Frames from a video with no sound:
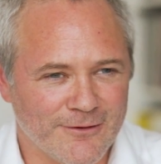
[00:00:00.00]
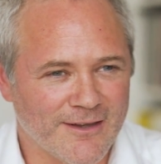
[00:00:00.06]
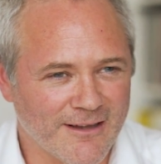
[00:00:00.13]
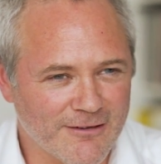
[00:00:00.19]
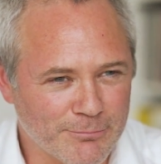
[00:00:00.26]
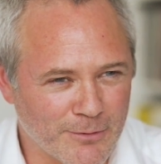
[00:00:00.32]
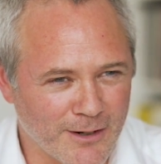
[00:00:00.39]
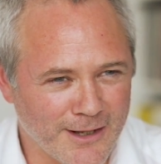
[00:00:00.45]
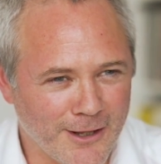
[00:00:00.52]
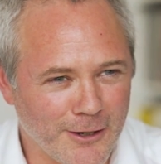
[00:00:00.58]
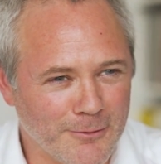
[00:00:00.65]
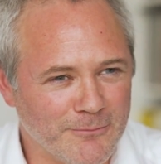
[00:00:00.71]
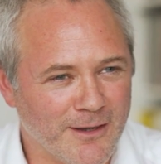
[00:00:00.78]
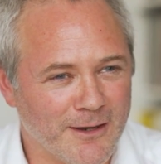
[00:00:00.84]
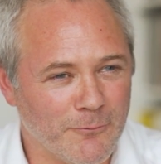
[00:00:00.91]
desperately
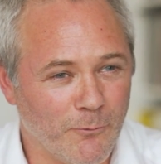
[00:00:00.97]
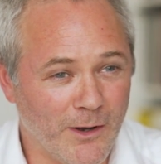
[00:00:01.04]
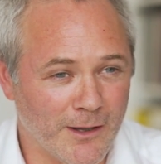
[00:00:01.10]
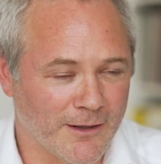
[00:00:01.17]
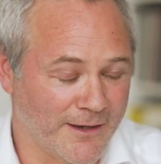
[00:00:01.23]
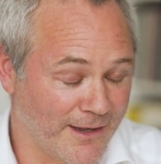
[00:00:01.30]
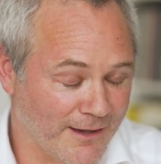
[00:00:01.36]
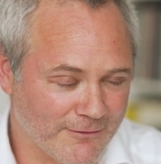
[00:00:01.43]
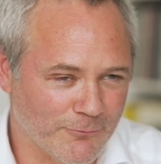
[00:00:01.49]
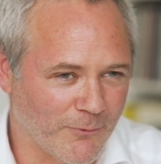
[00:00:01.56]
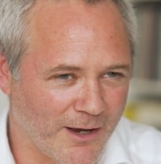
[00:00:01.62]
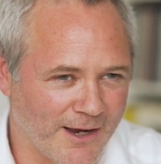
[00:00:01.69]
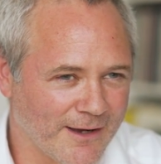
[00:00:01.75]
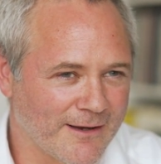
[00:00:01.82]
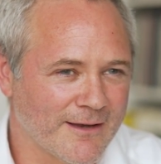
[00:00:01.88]
hope that it will, and that's
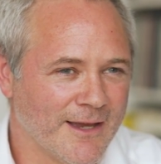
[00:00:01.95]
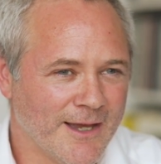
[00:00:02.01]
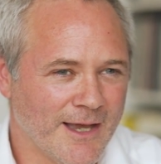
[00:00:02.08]
why